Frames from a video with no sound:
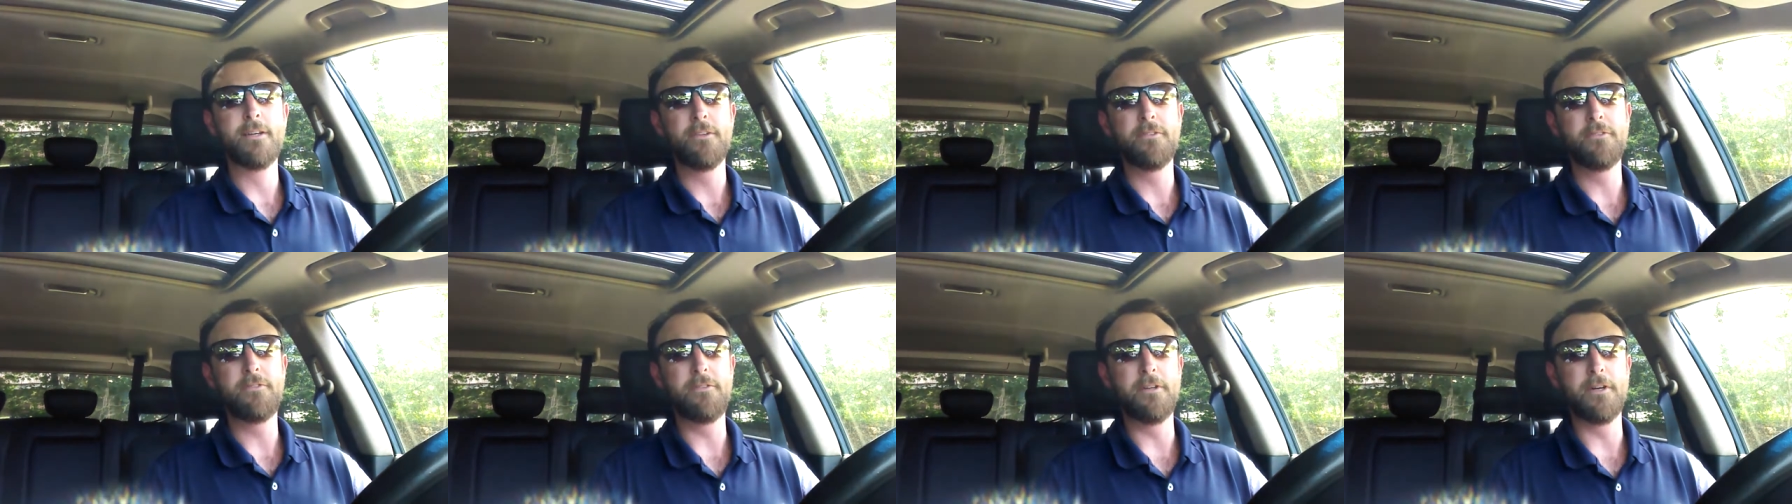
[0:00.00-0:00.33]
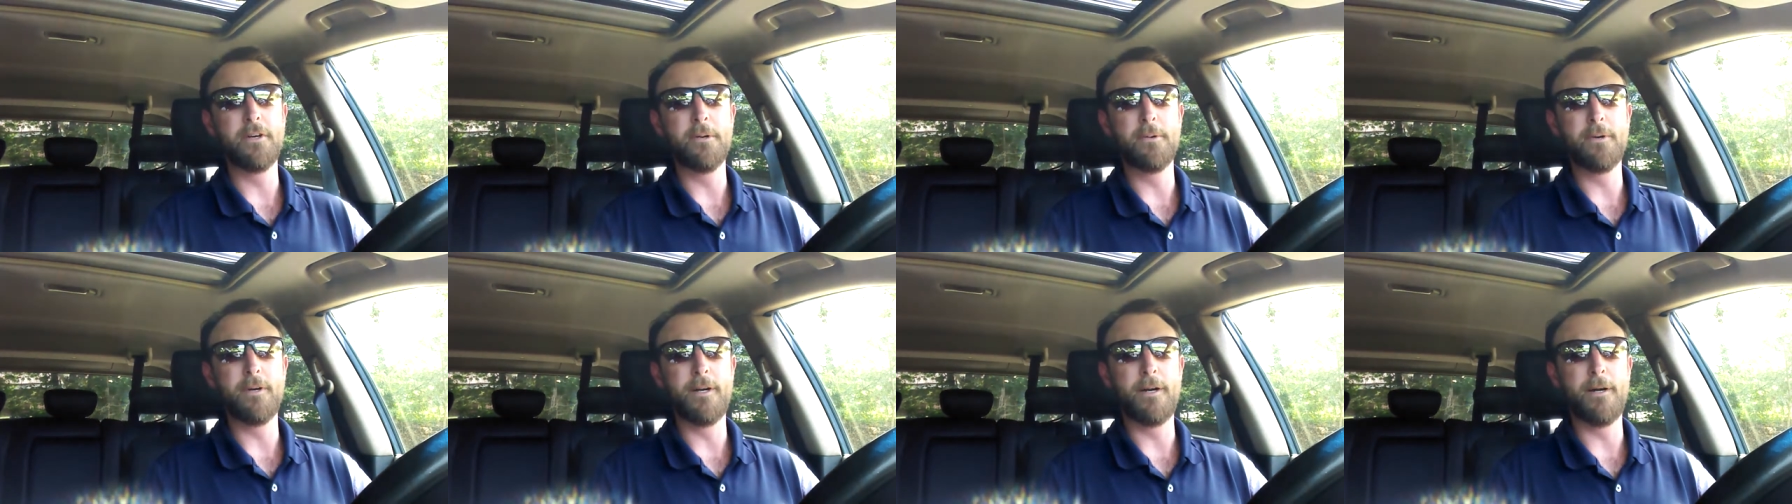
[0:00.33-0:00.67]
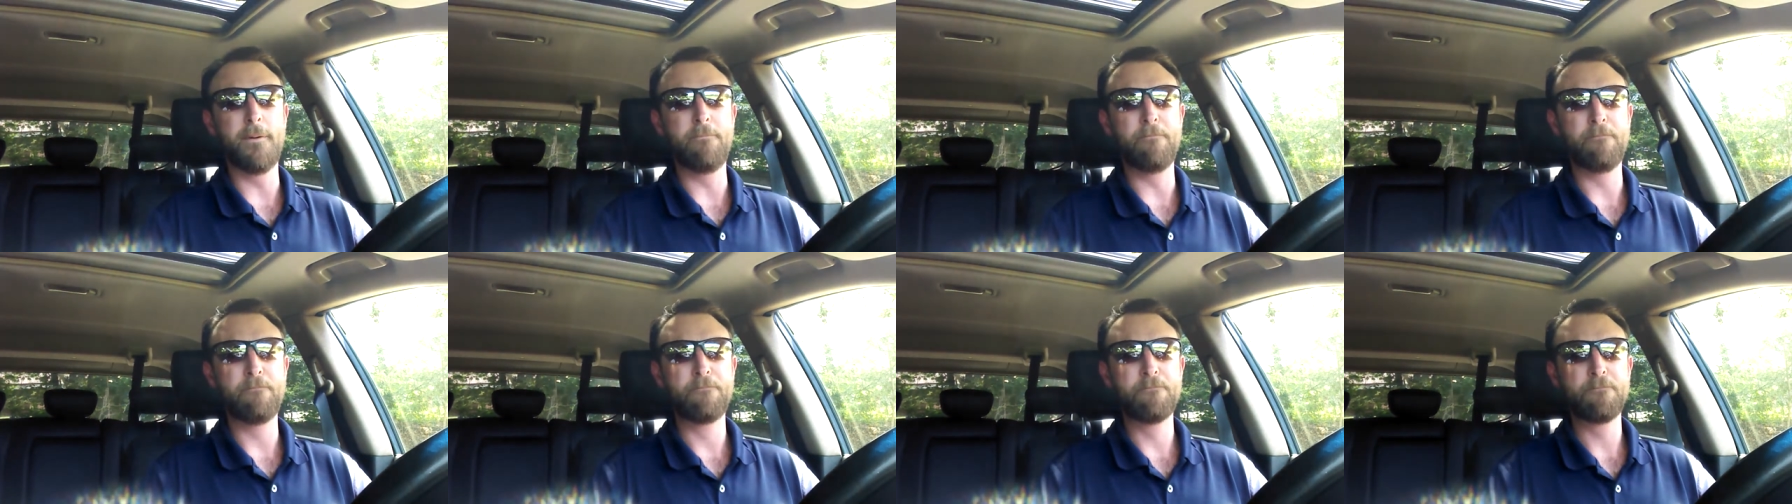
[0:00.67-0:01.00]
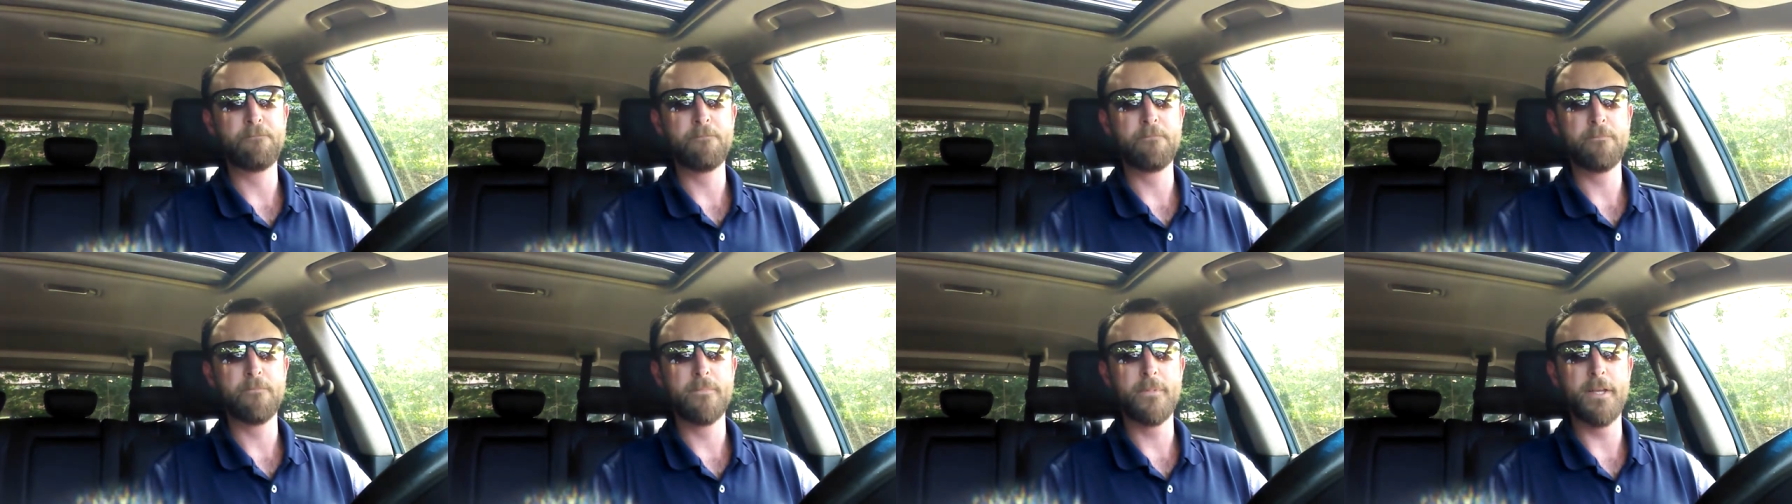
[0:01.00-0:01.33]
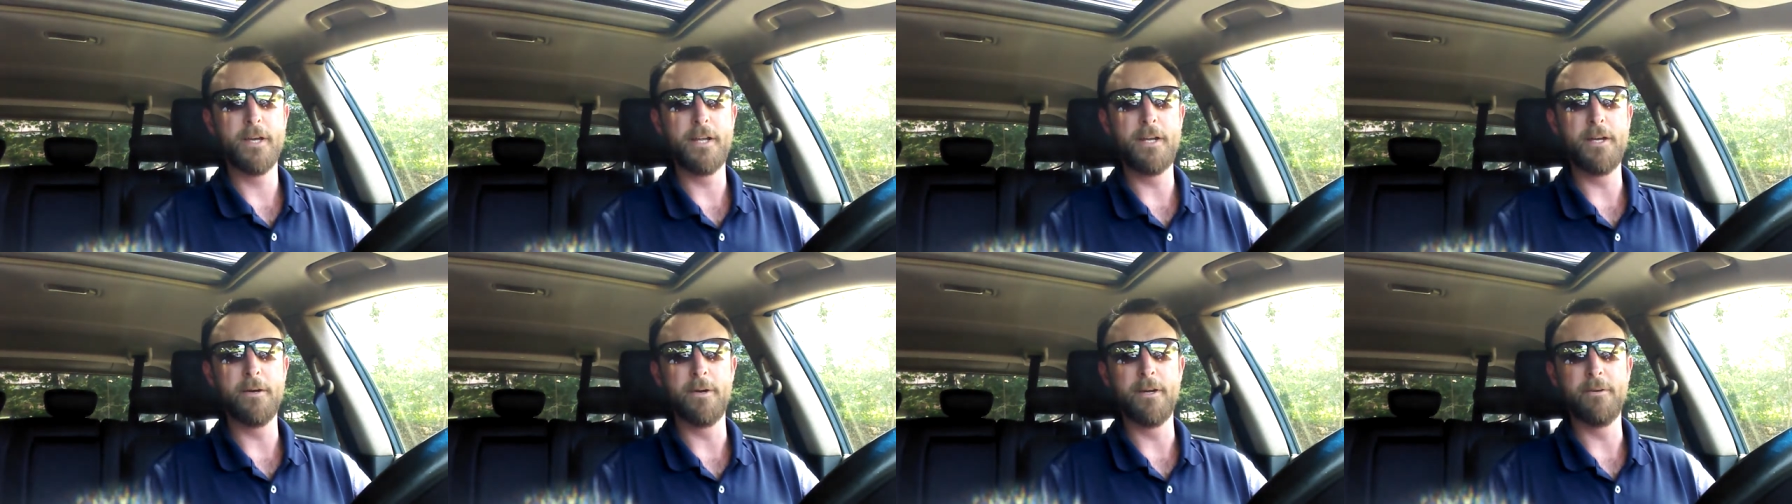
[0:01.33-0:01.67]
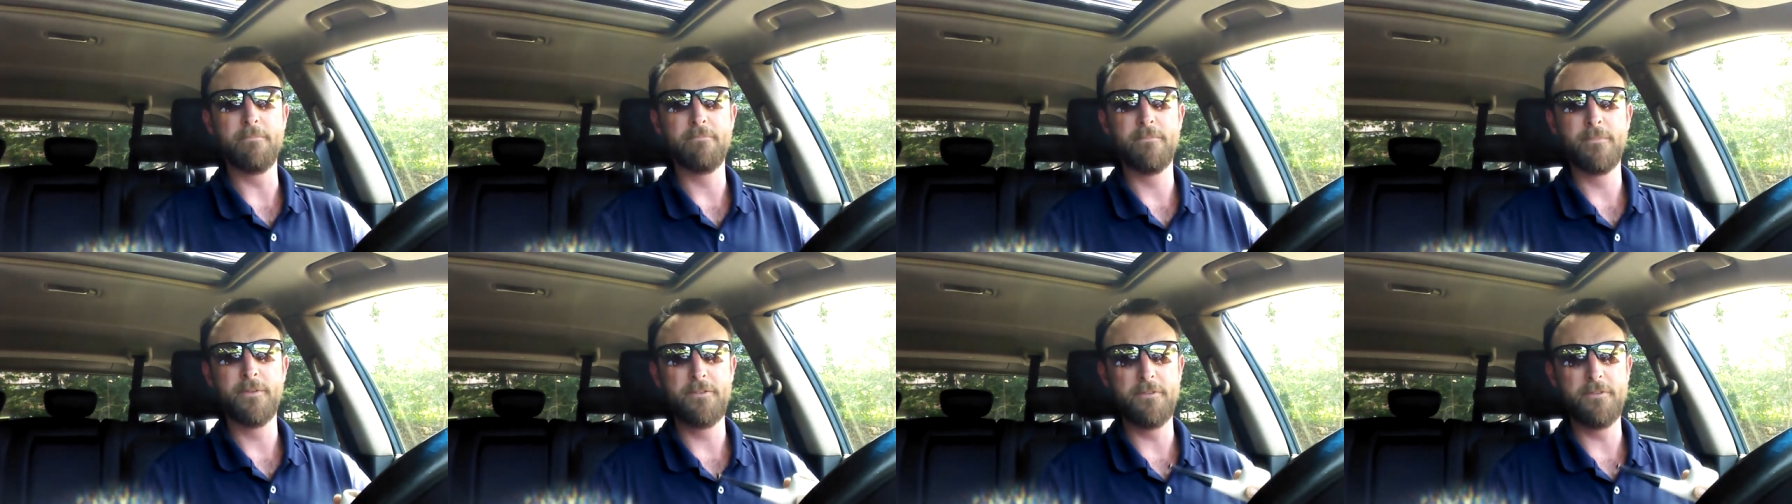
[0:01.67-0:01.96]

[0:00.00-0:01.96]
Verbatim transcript: So, um, anyway,